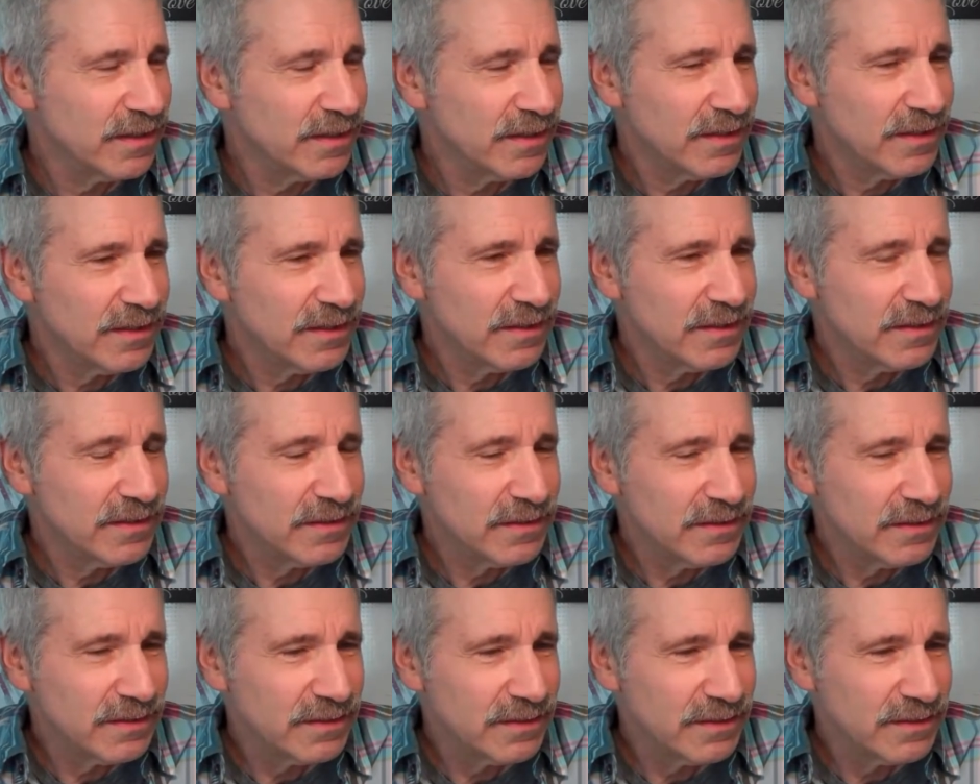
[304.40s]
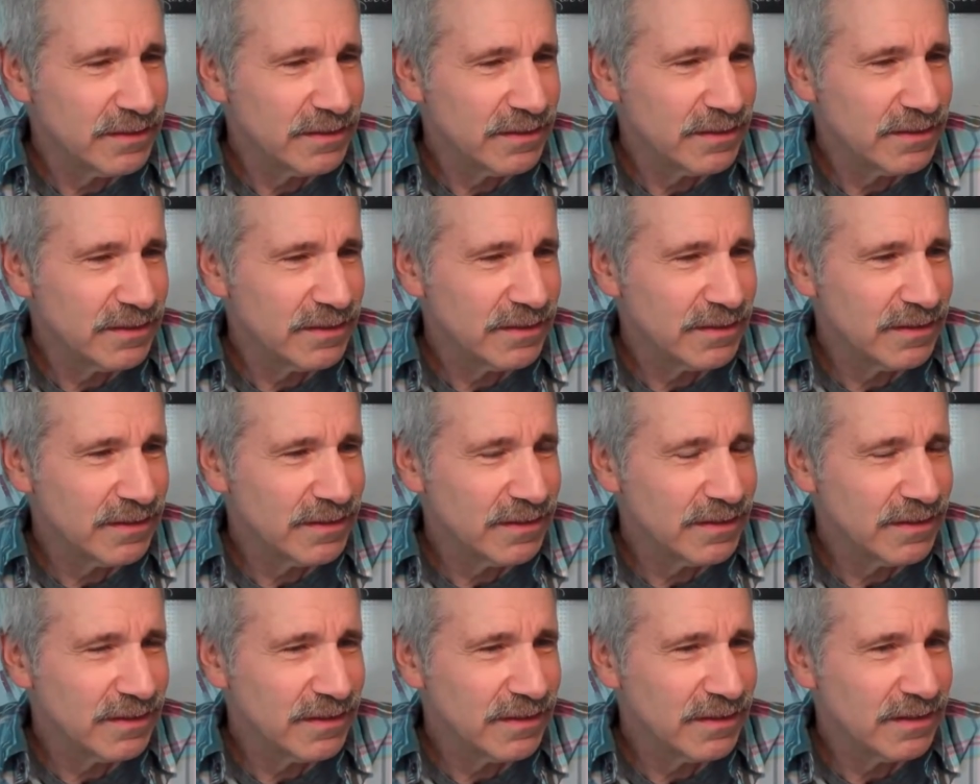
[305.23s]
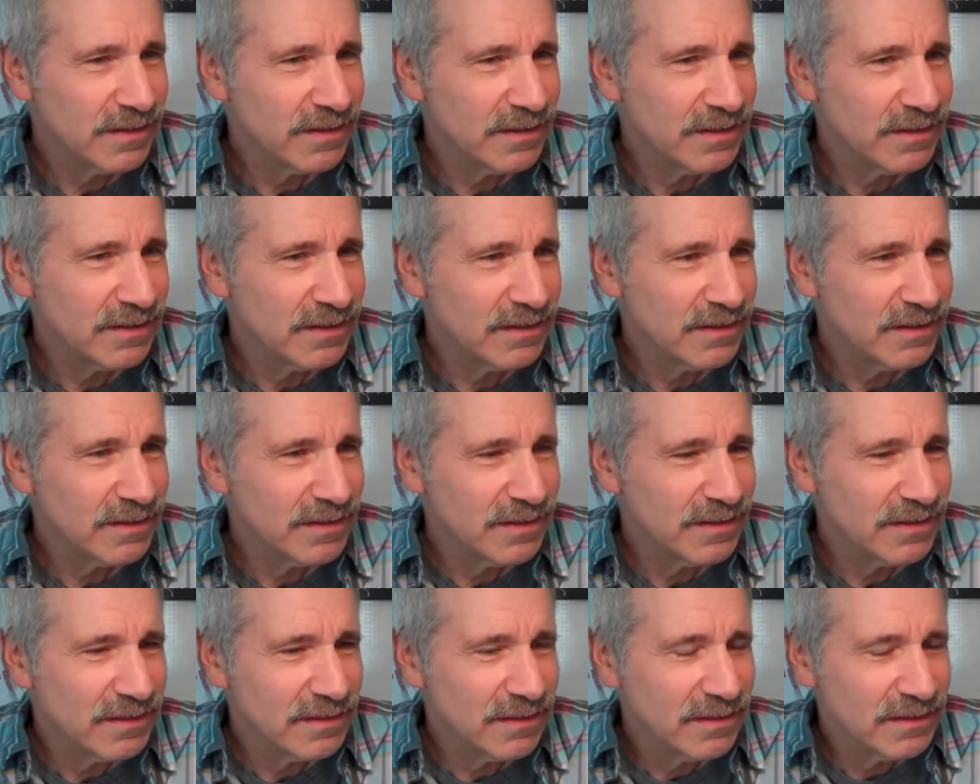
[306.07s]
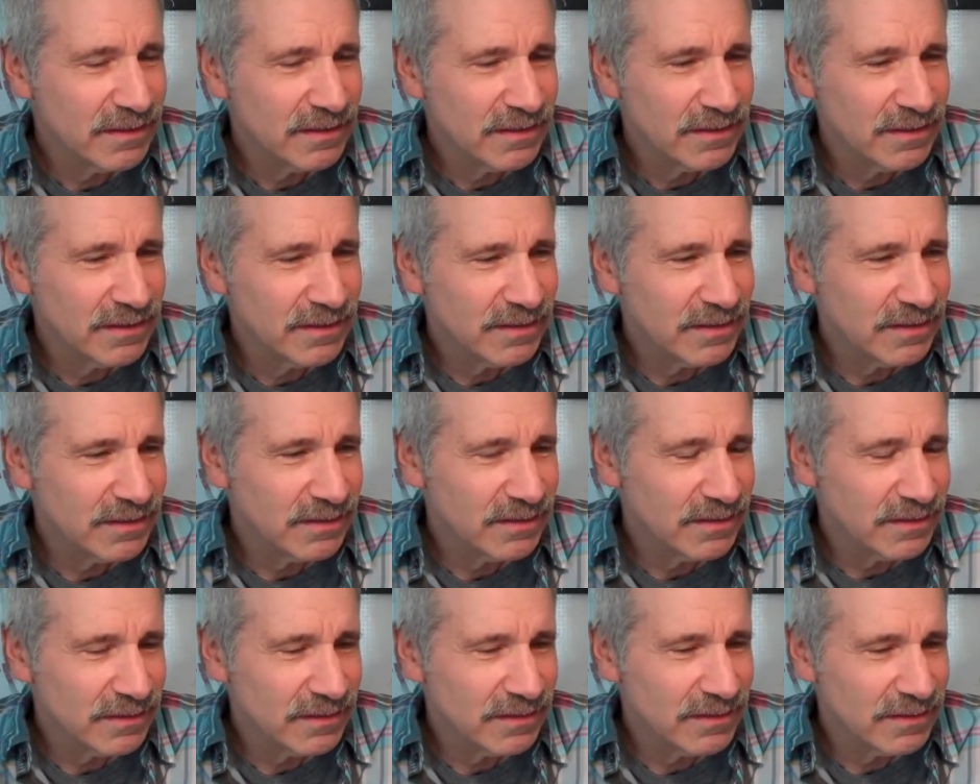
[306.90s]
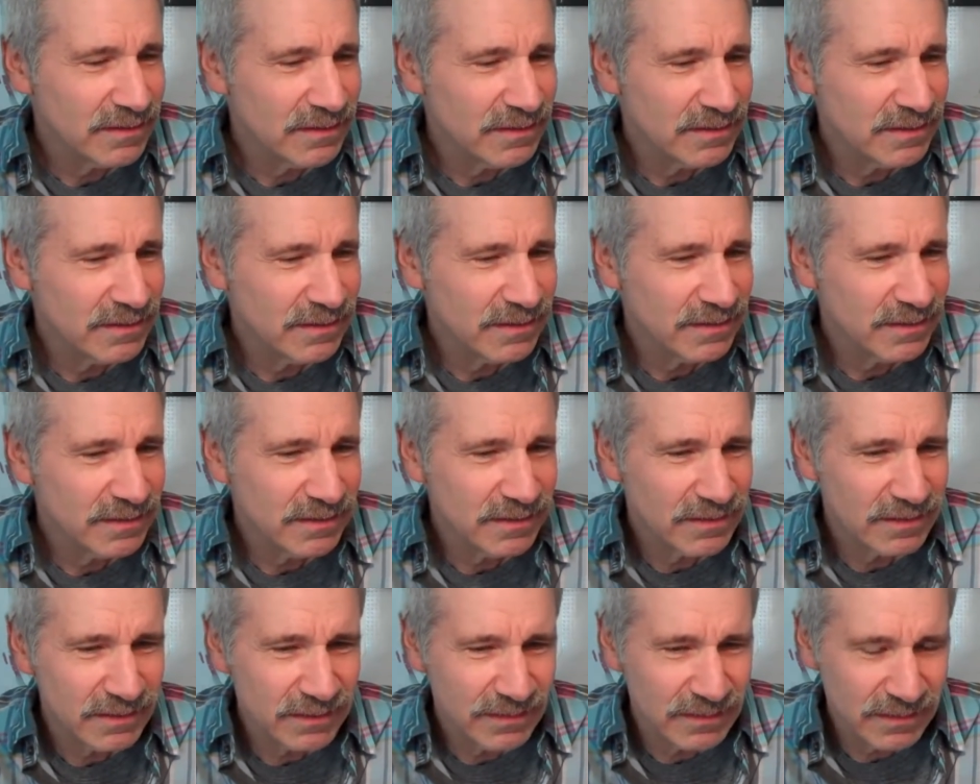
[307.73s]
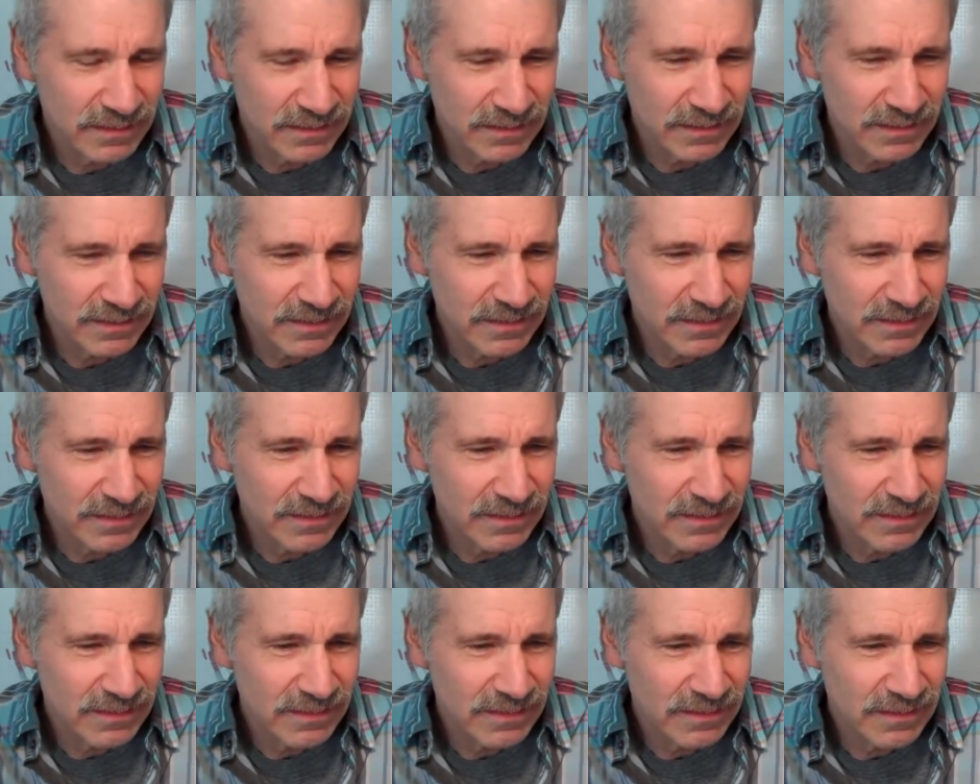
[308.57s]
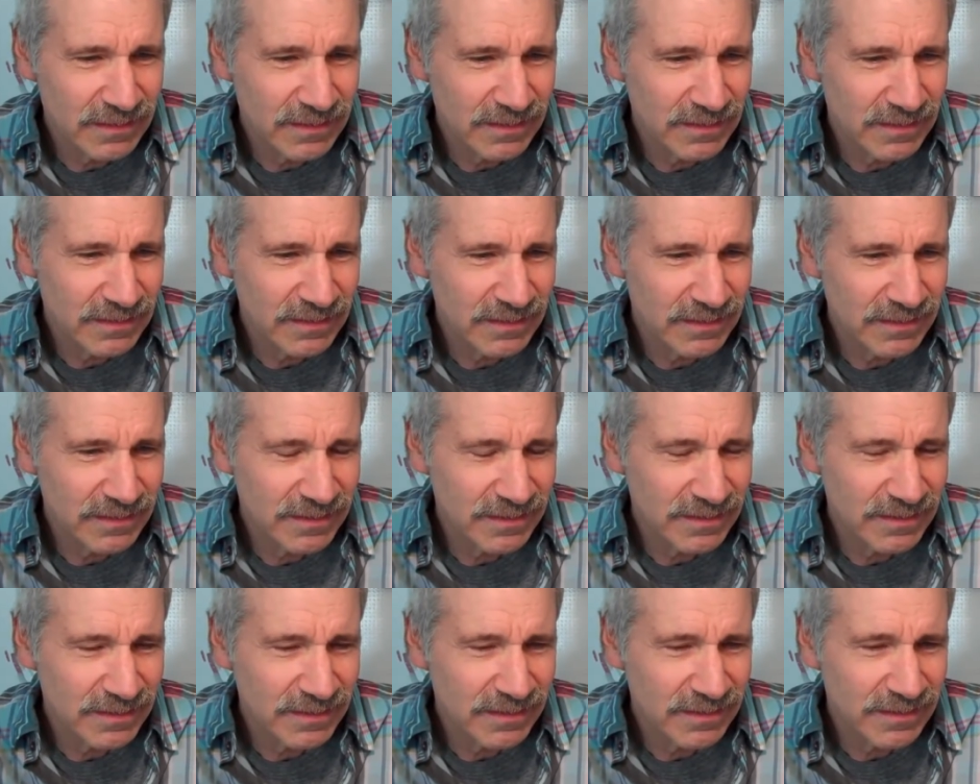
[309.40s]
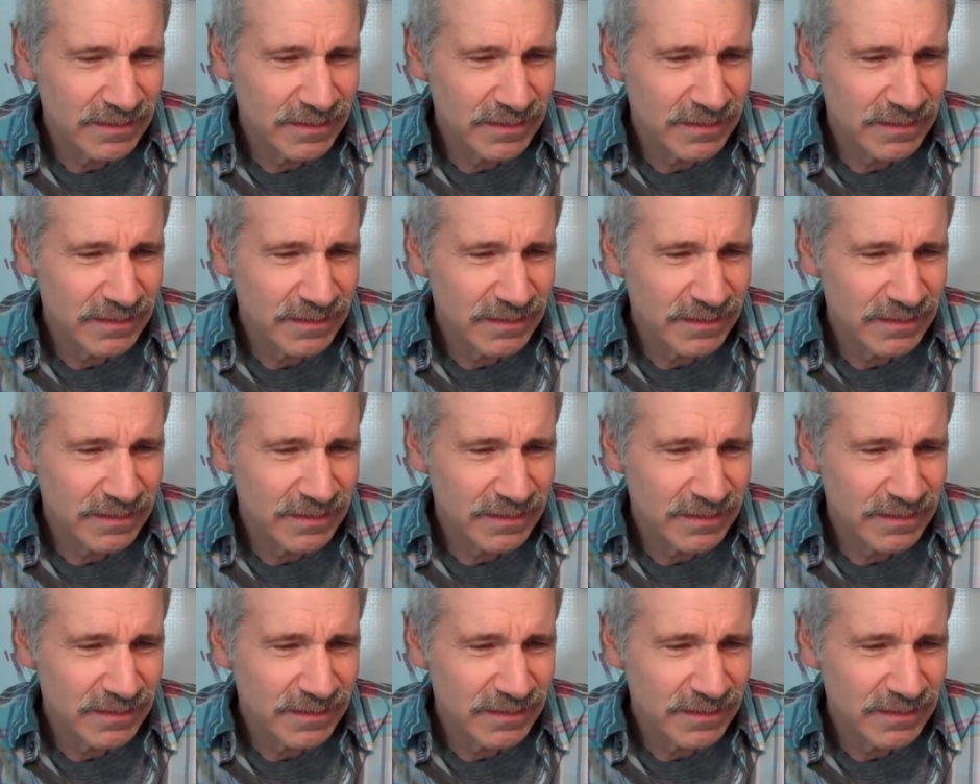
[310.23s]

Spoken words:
(silent)